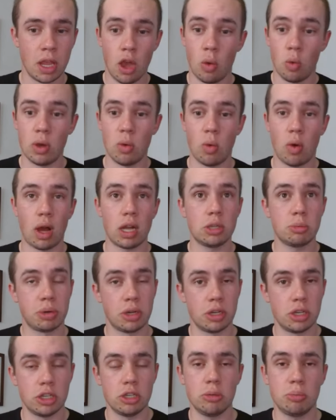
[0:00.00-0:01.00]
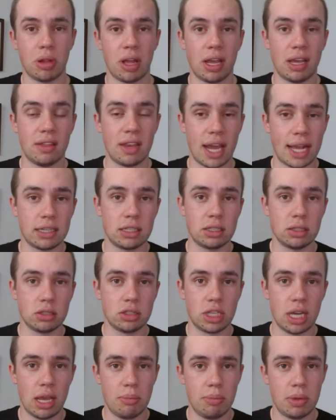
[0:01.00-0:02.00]
We watched Purdue play in the national
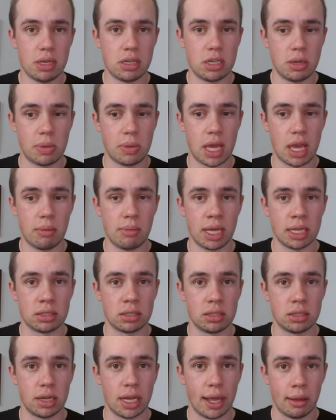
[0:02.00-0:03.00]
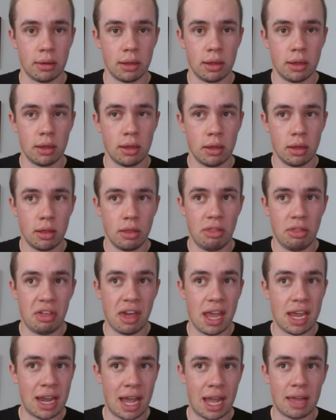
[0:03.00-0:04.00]
championship game yesterday.
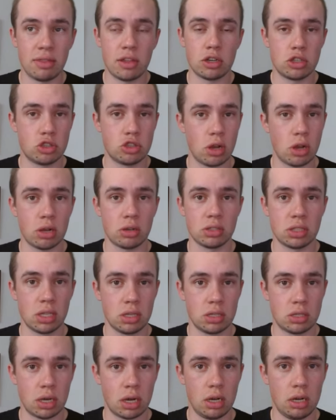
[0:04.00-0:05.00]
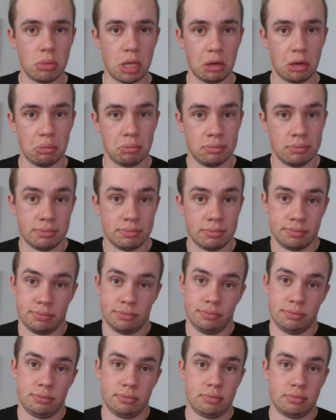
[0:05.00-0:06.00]
They'd had their struggles in the tournament
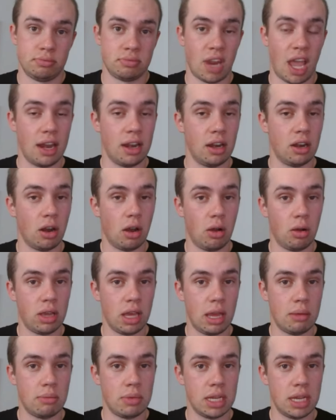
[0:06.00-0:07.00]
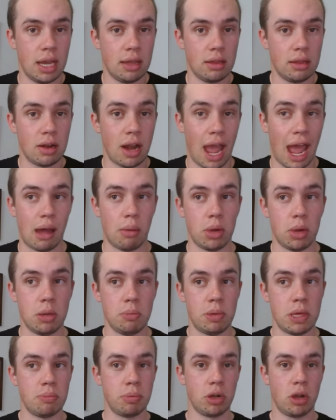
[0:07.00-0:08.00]
and it all came together. How many
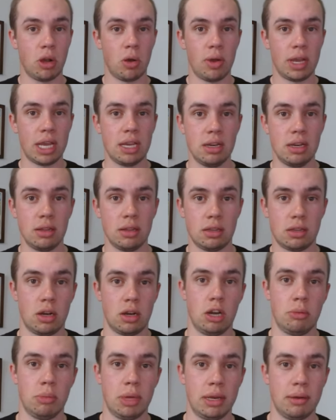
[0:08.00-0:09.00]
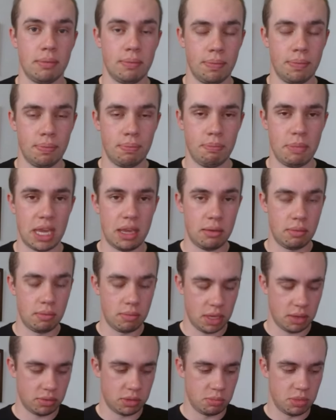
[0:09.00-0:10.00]
people going into the tournament? Me.
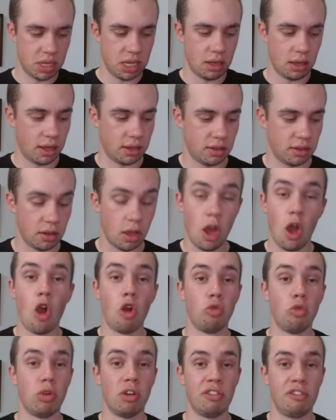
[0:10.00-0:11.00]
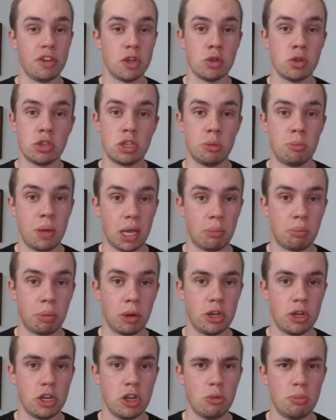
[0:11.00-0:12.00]
It was me. I said, refused to pick
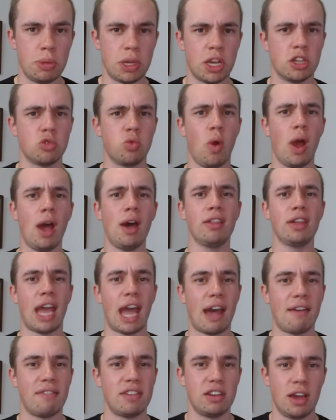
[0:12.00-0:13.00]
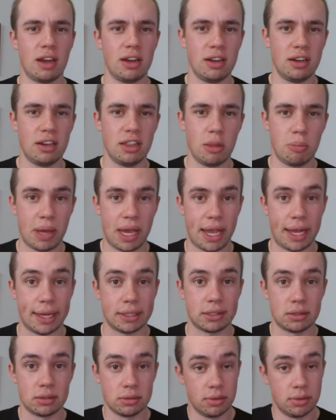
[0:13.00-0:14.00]
Purdue because, well, they haven't done it in the
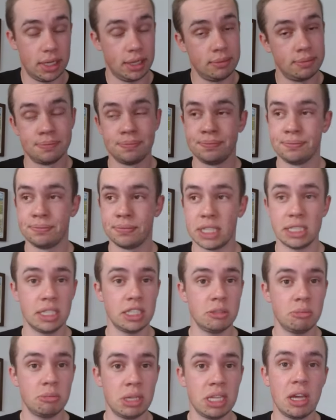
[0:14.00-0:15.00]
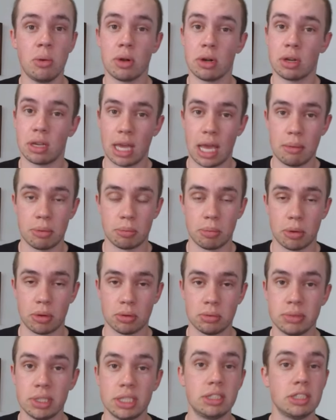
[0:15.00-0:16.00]
past. Well, that doesn't mean they weren't
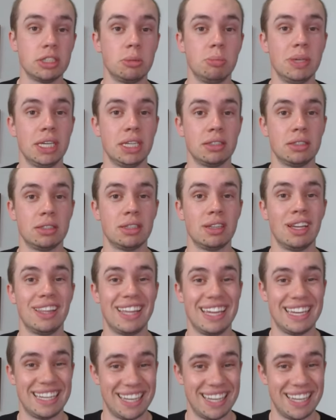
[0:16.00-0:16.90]
capable. That just means they